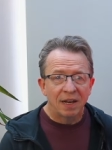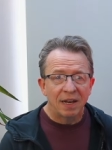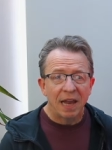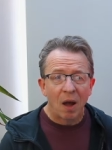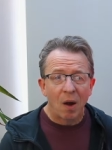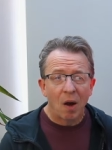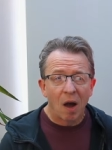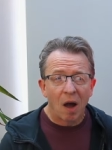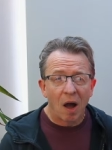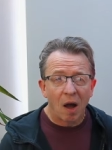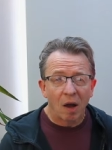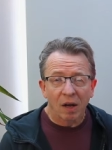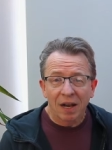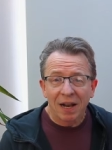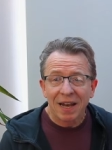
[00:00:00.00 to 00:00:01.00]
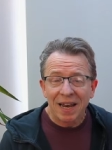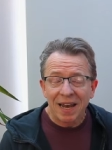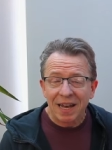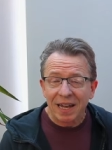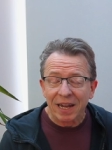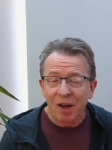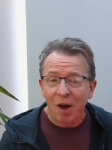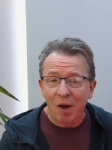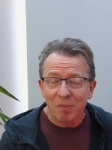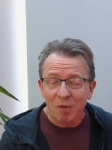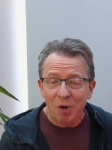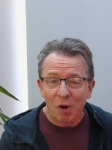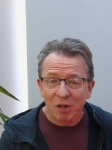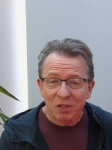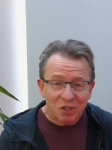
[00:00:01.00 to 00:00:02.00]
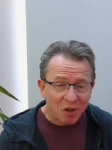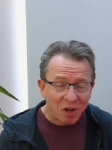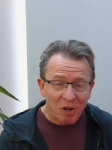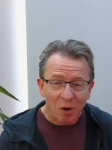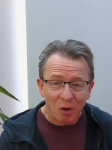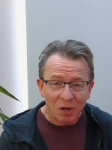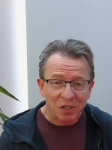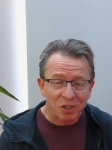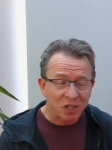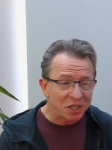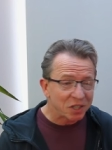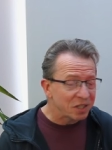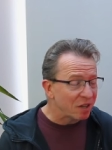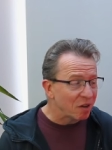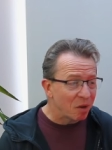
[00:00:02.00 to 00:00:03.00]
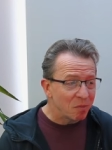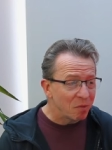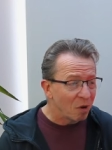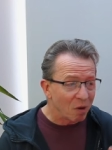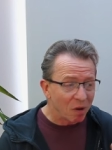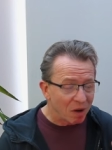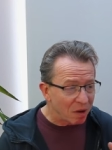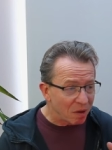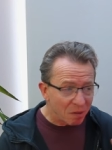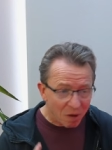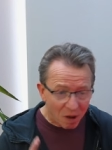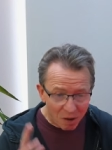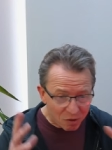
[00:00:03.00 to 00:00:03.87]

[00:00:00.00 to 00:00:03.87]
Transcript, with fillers: Now, clearly I'm not a psychologist and I'm not a,